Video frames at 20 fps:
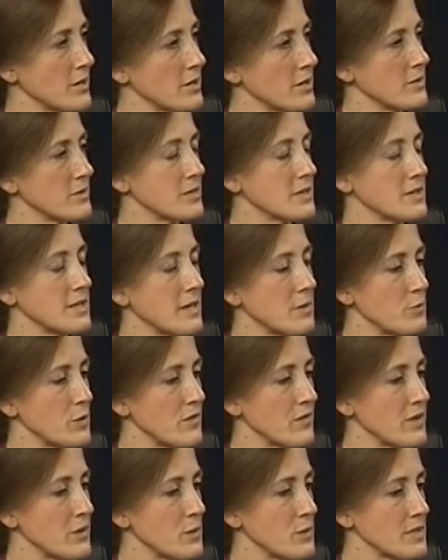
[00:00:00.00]
you said
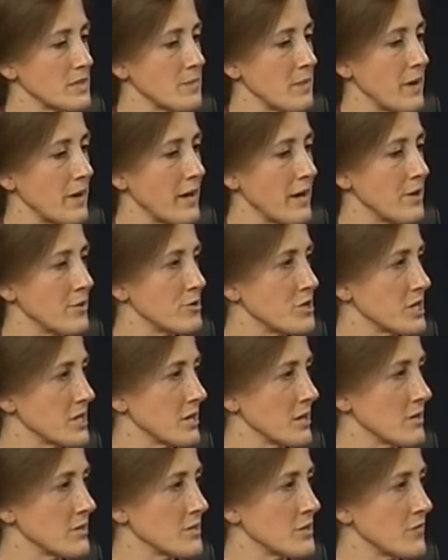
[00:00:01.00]
briefly, was about energy
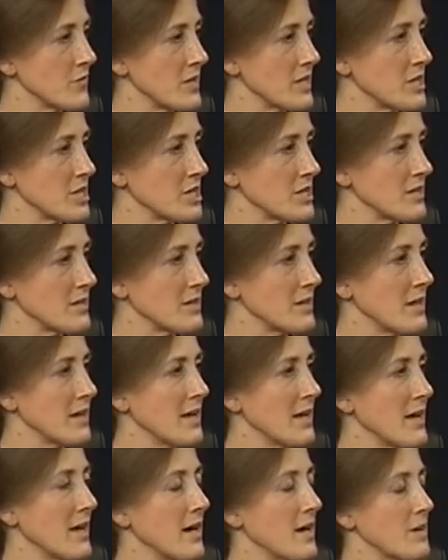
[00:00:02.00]
conservation.
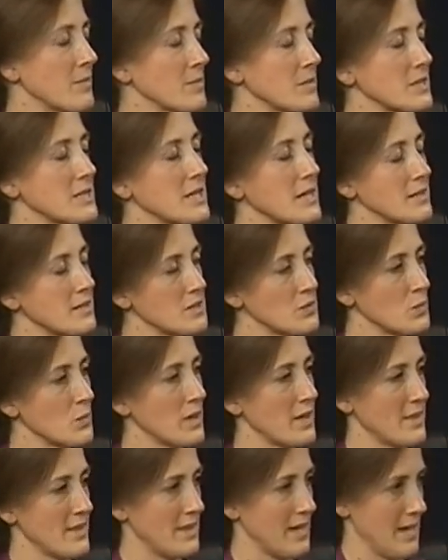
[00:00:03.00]
Um, tell us
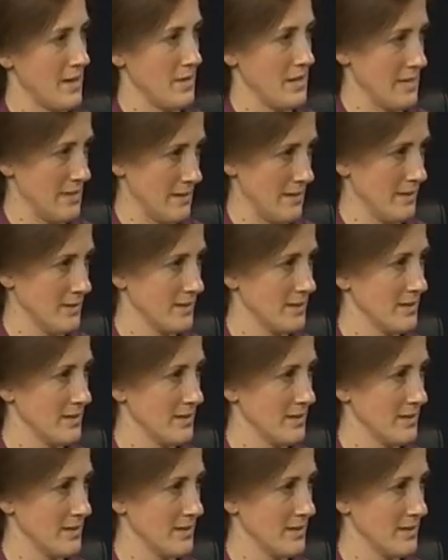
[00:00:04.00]
what that is,